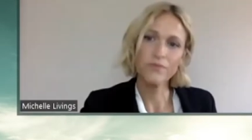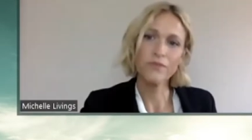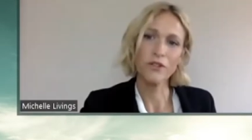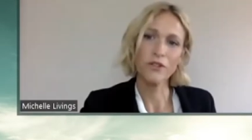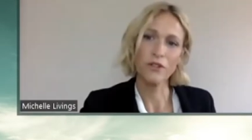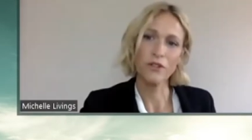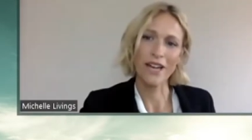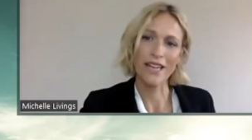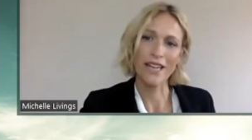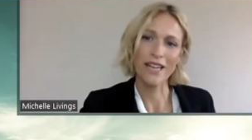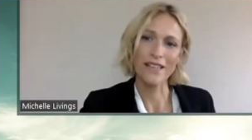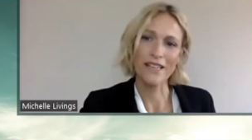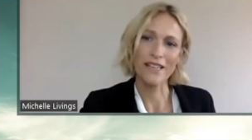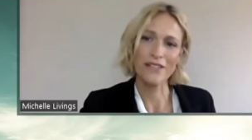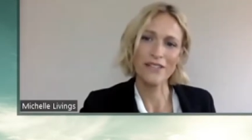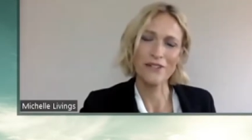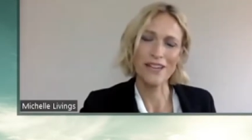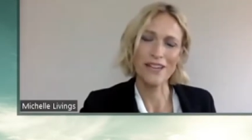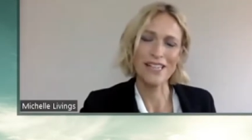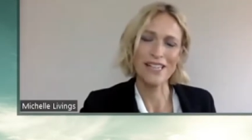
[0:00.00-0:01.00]
Great,
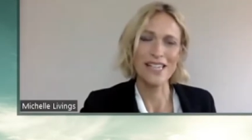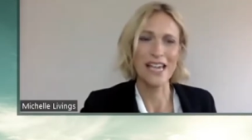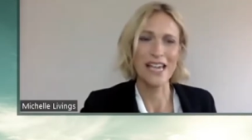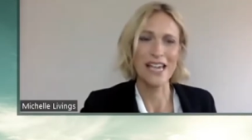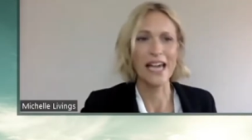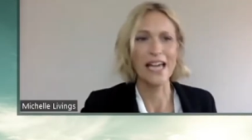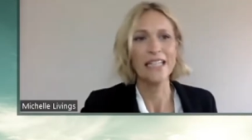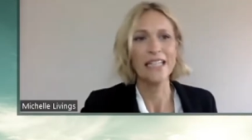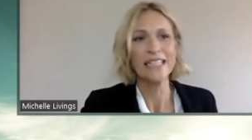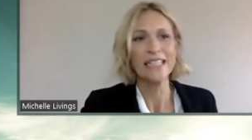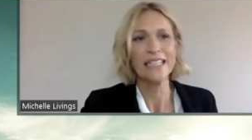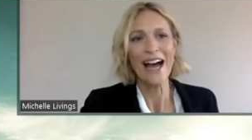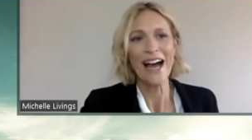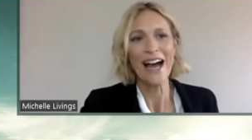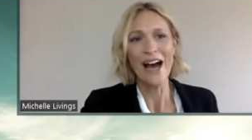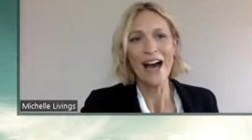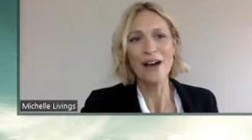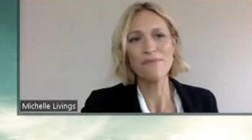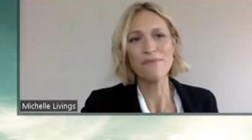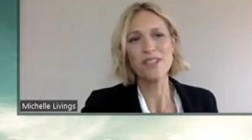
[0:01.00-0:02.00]
that's great to hear.
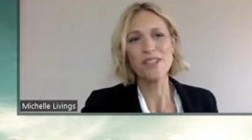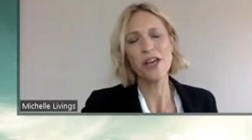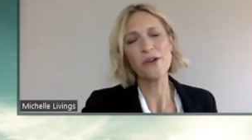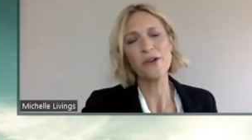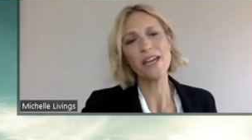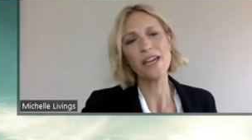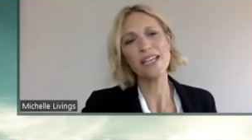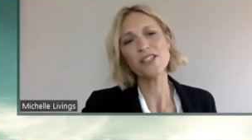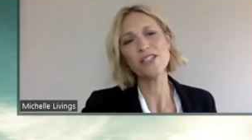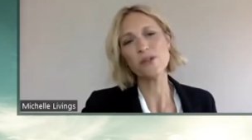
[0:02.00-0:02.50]
Um, so, in